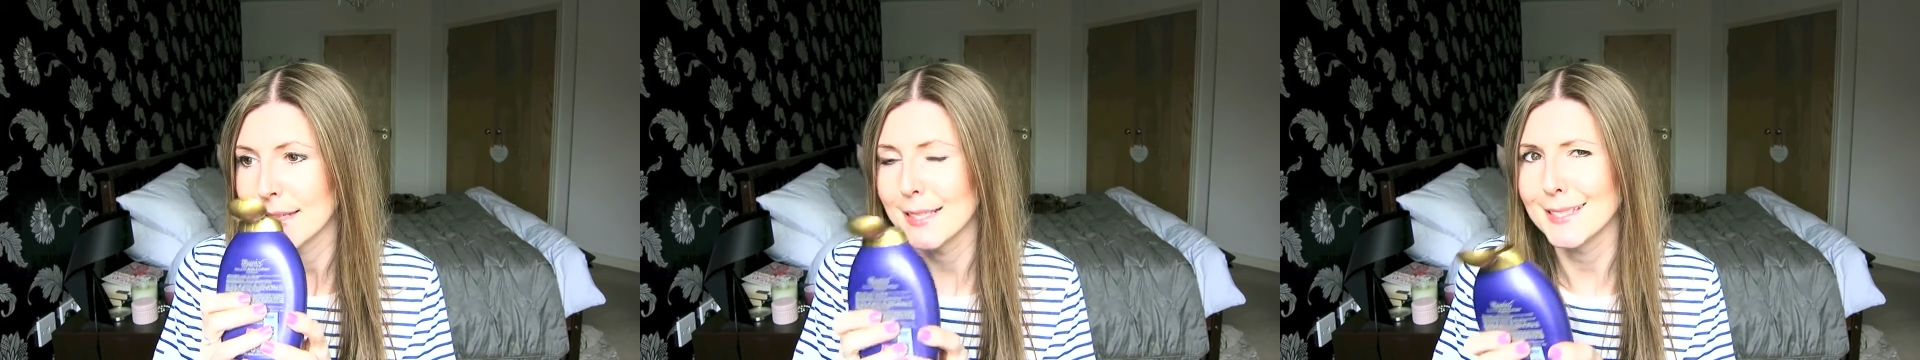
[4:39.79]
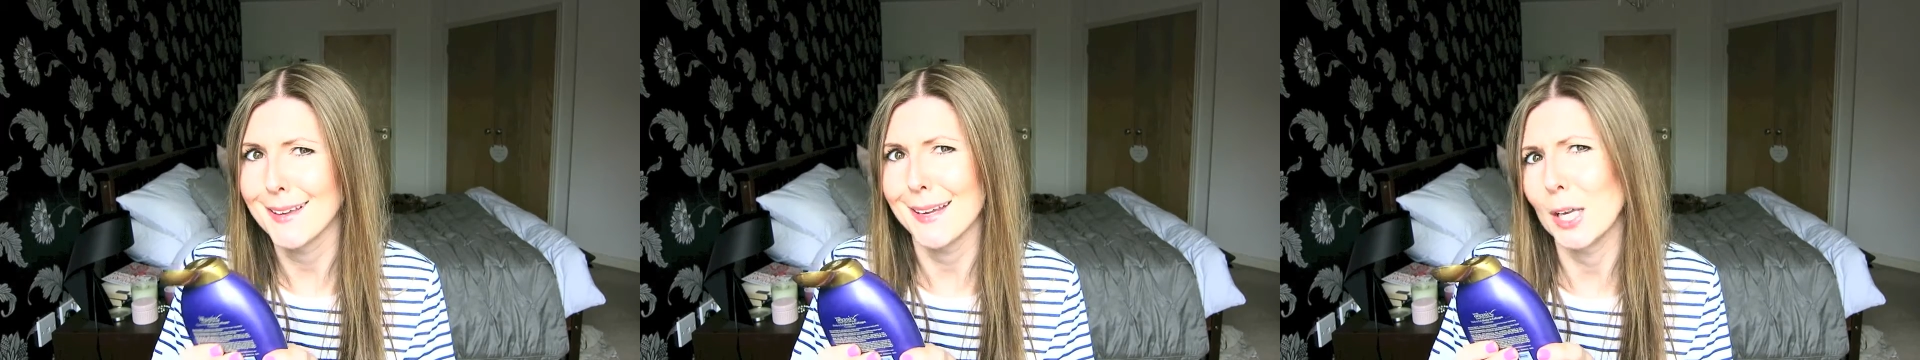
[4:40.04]

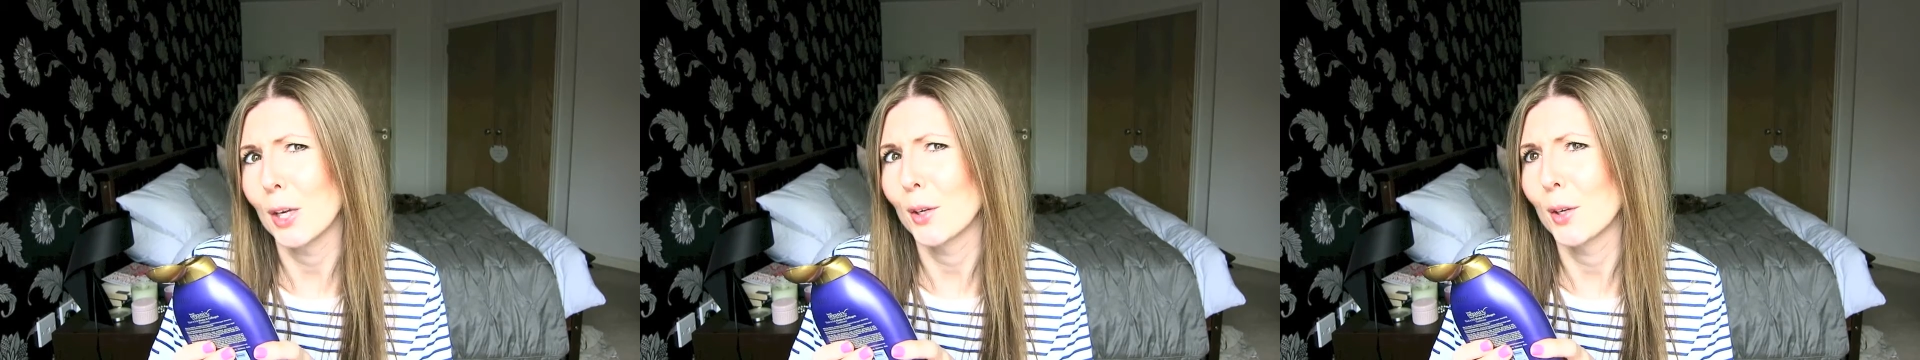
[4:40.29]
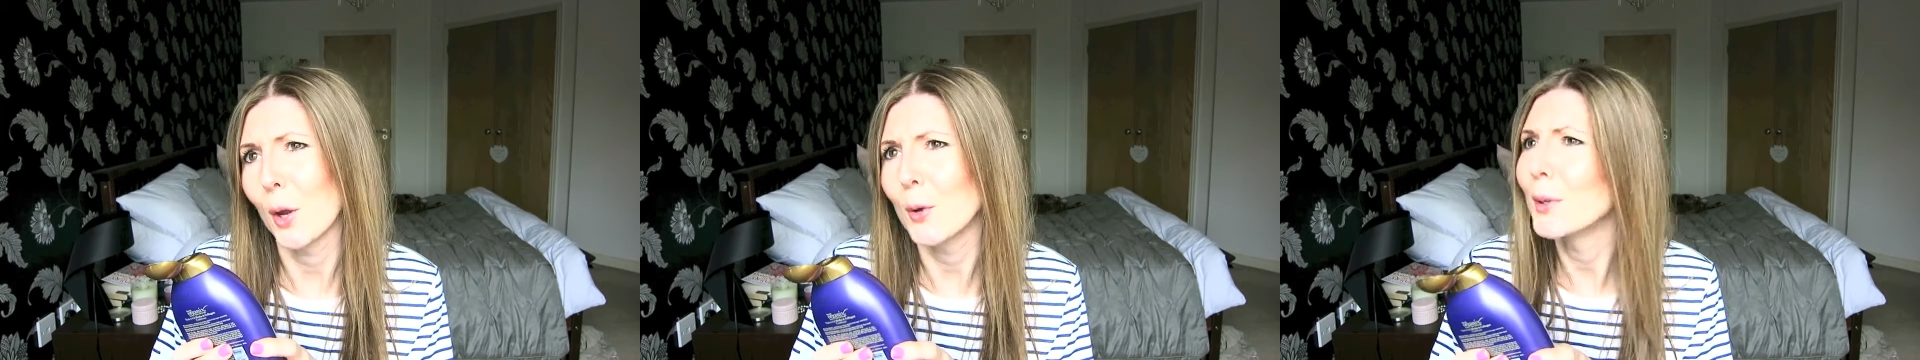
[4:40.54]
It's like
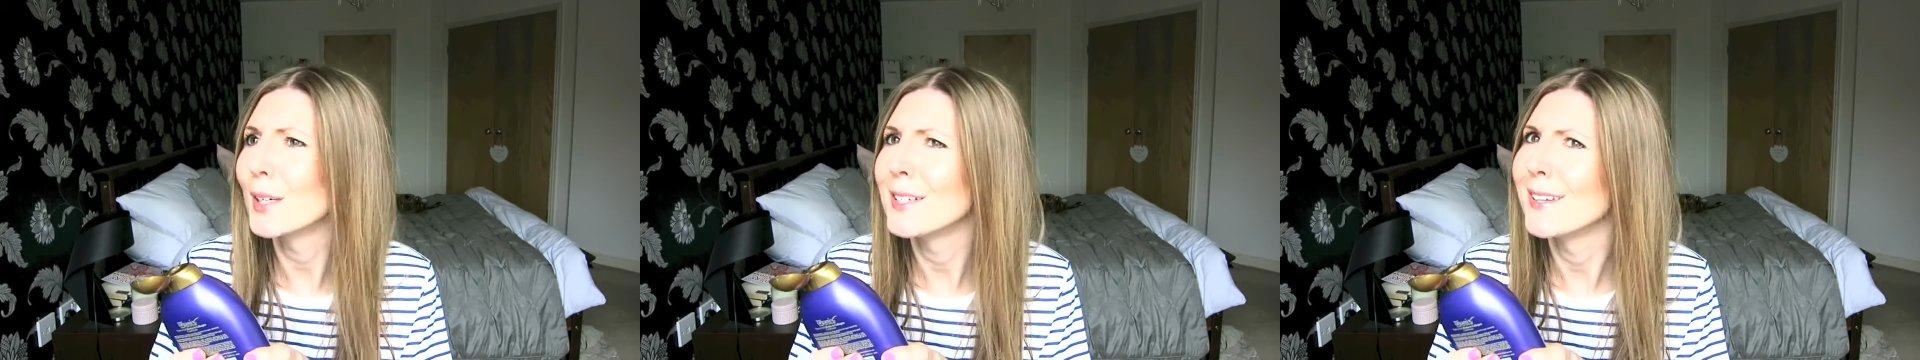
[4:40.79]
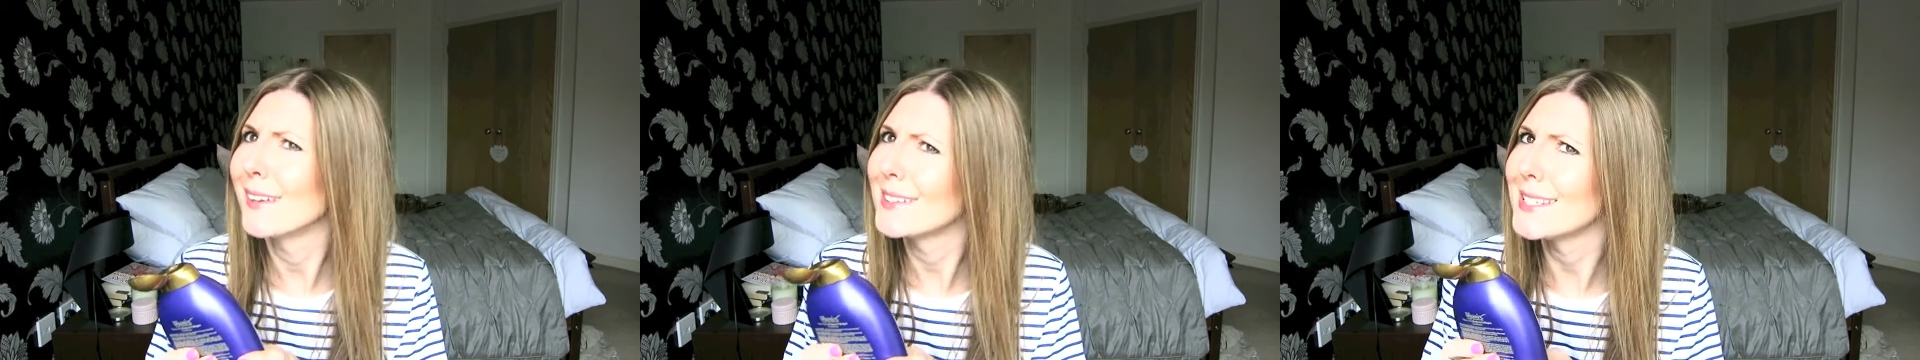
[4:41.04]

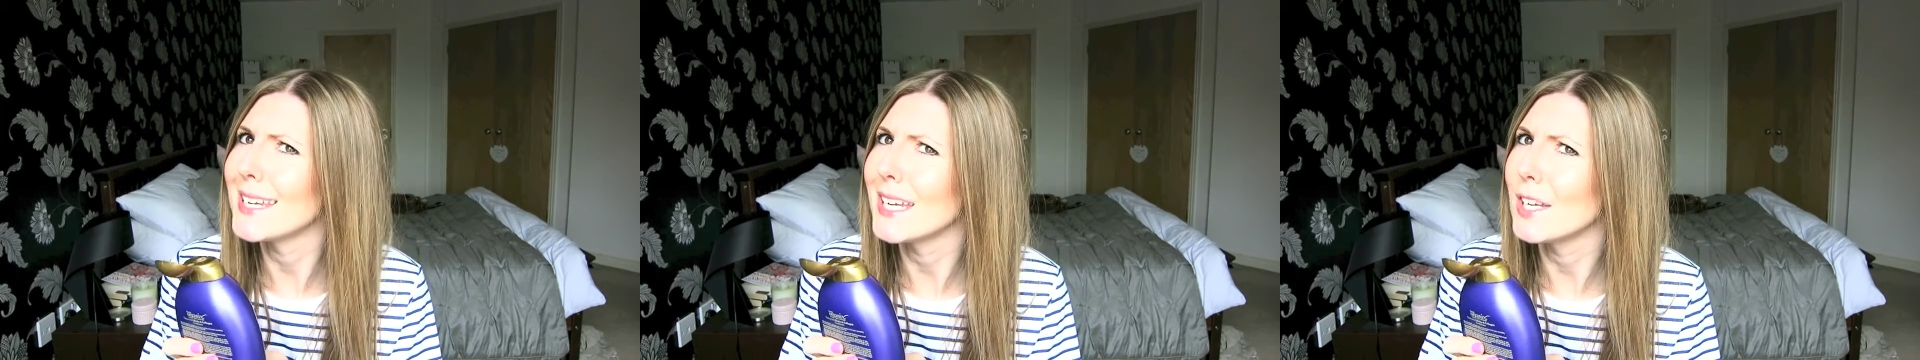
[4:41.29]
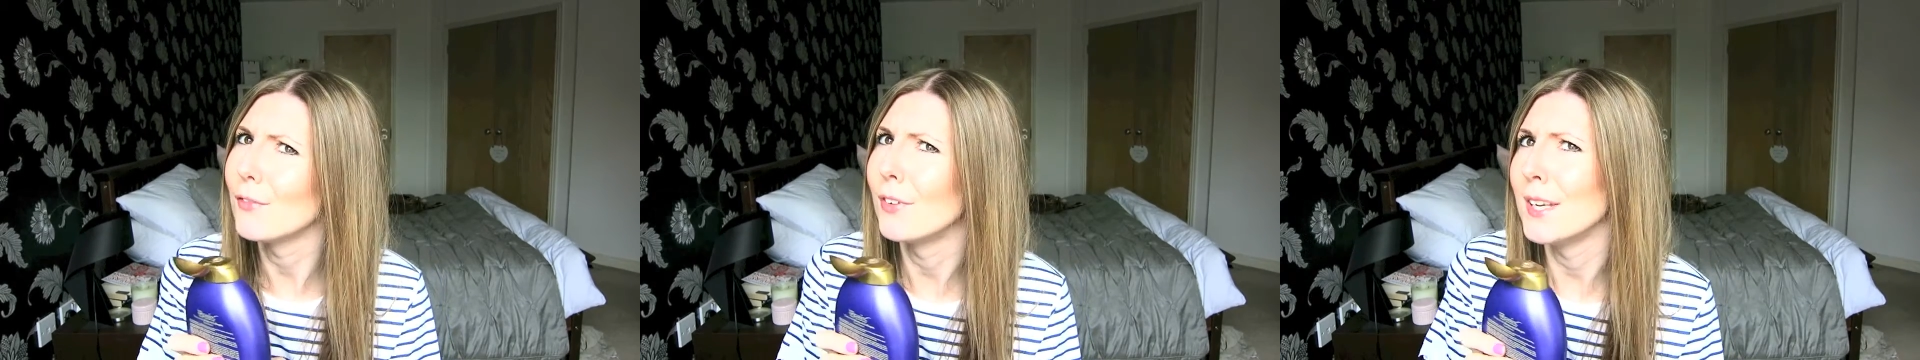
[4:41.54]

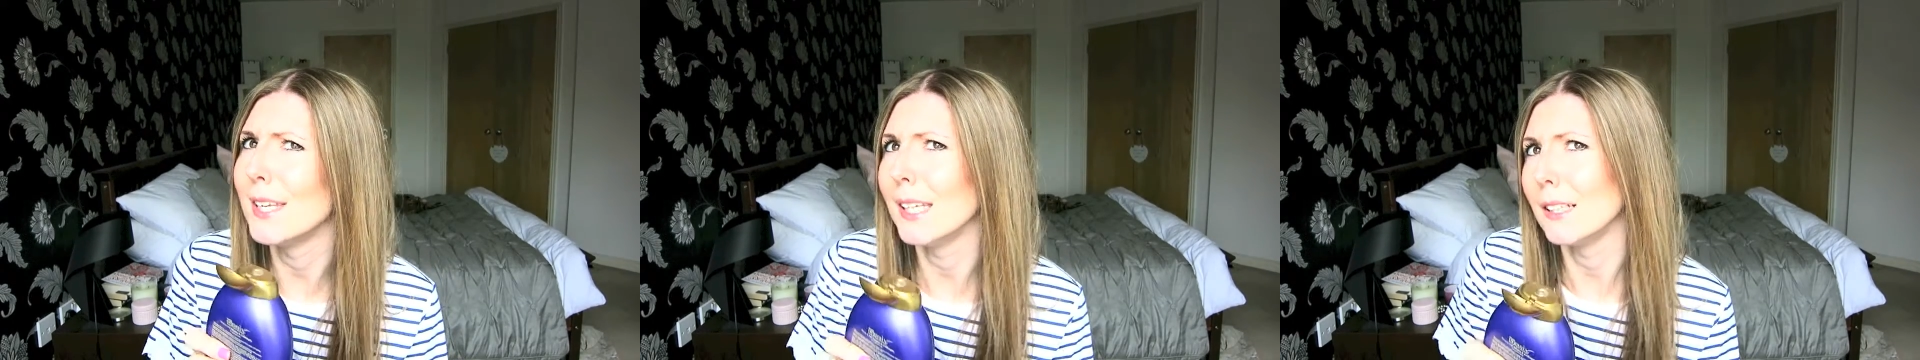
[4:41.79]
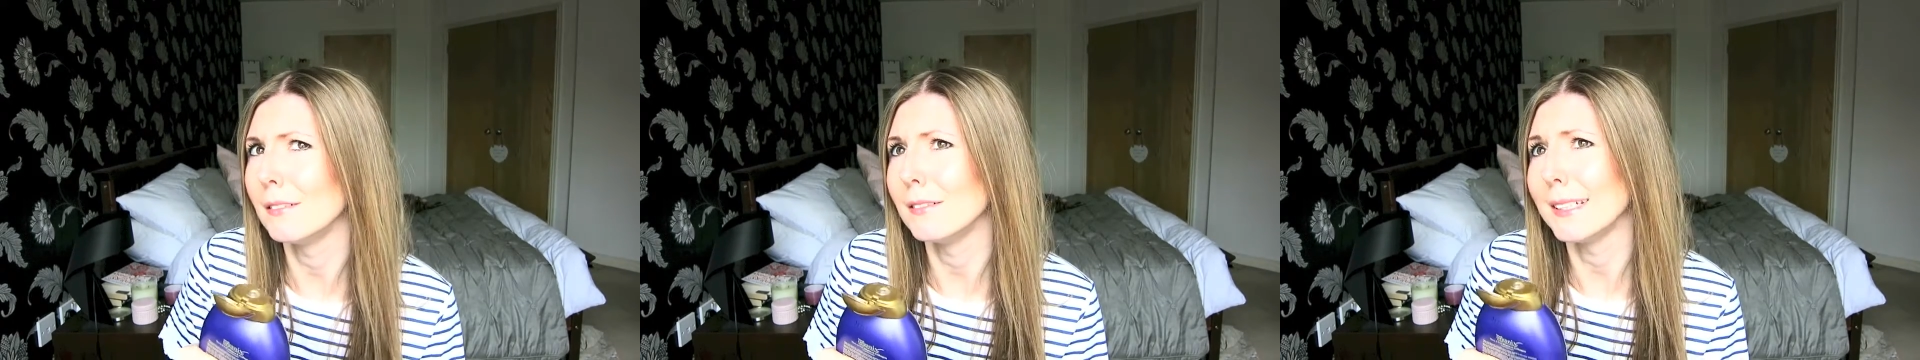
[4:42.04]
coconutty,
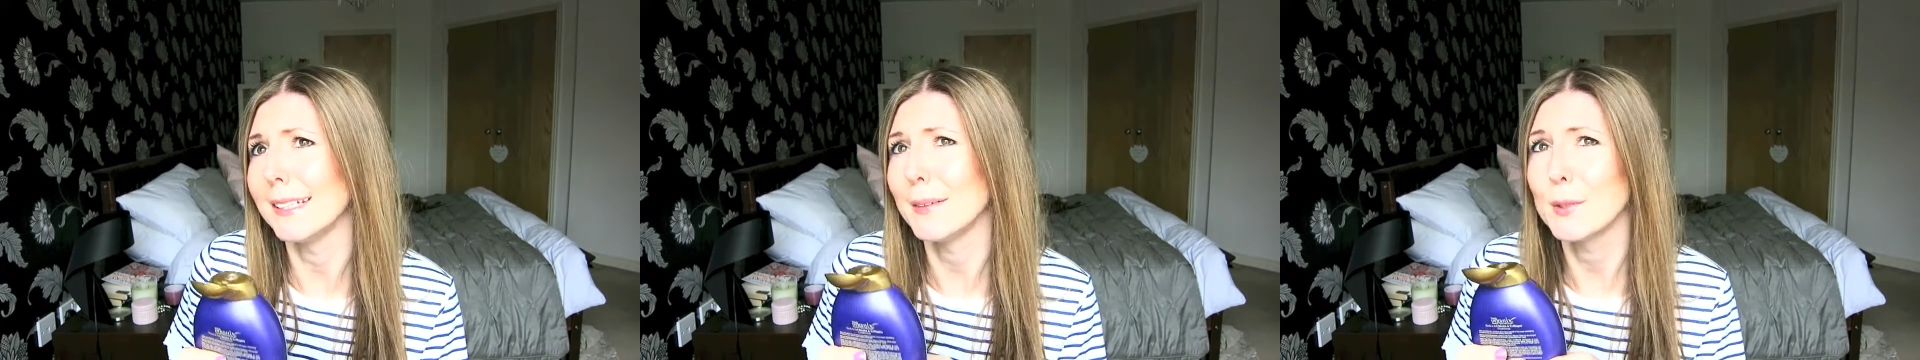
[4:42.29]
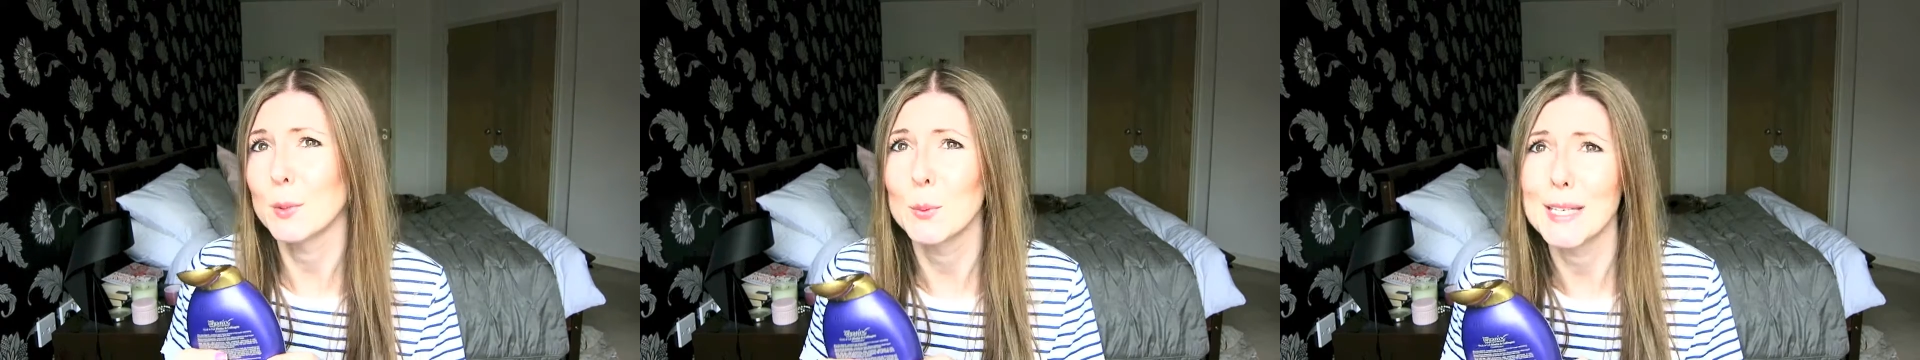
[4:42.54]
vanilla
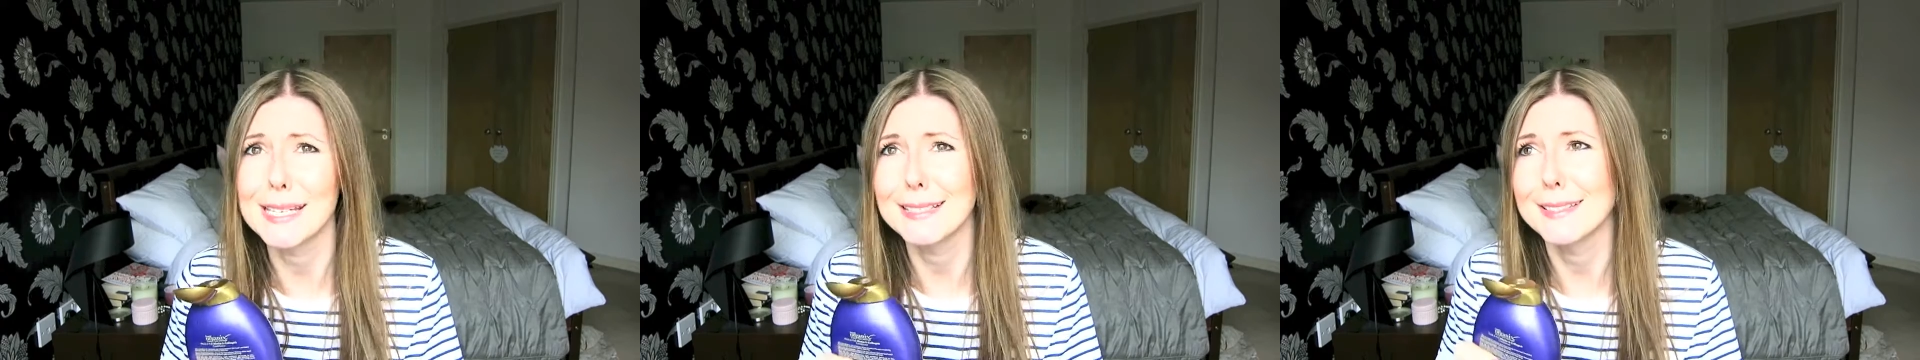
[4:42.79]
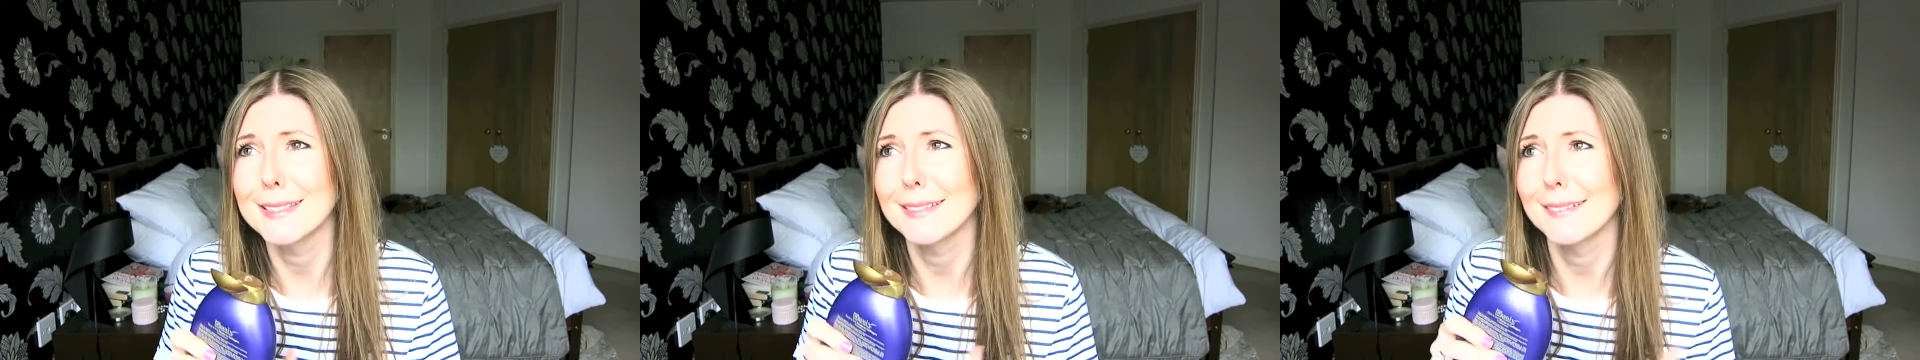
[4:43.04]

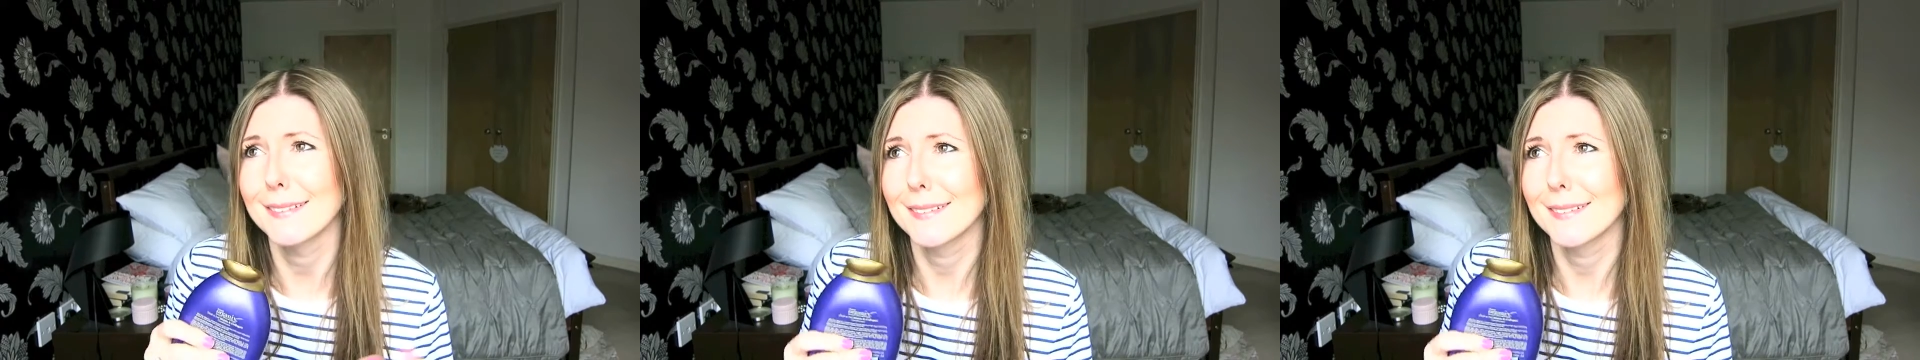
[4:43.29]
sweet.